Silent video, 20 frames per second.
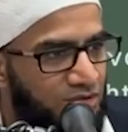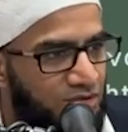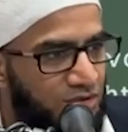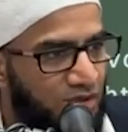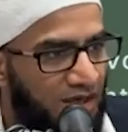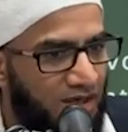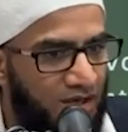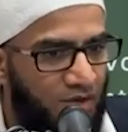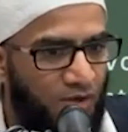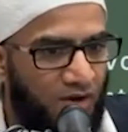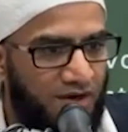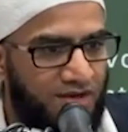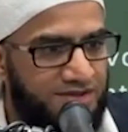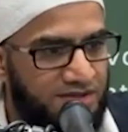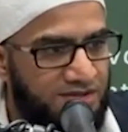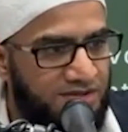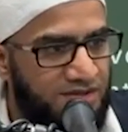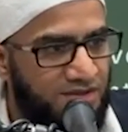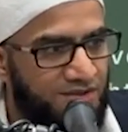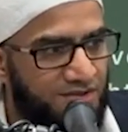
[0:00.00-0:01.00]
To
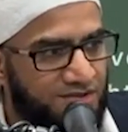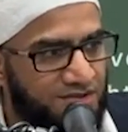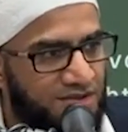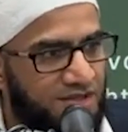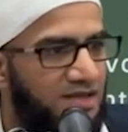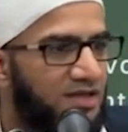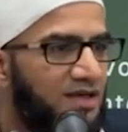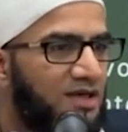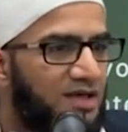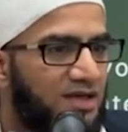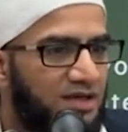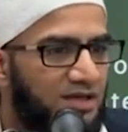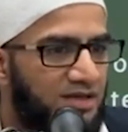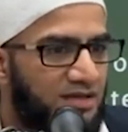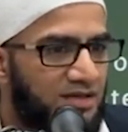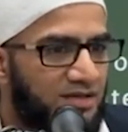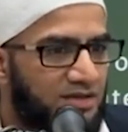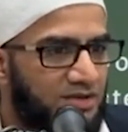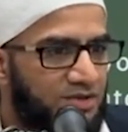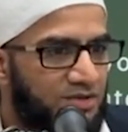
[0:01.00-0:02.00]
acquire sincerity,
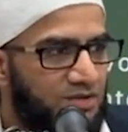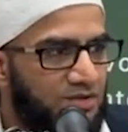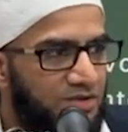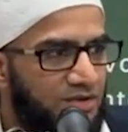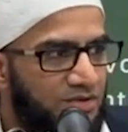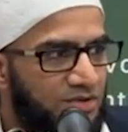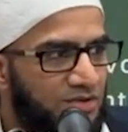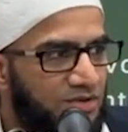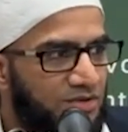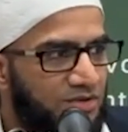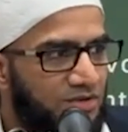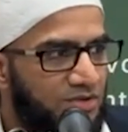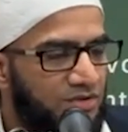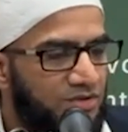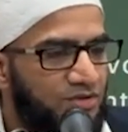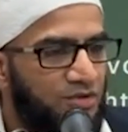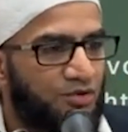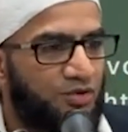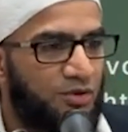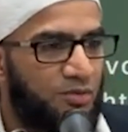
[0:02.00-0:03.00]

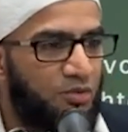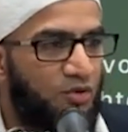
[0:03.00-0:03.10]
to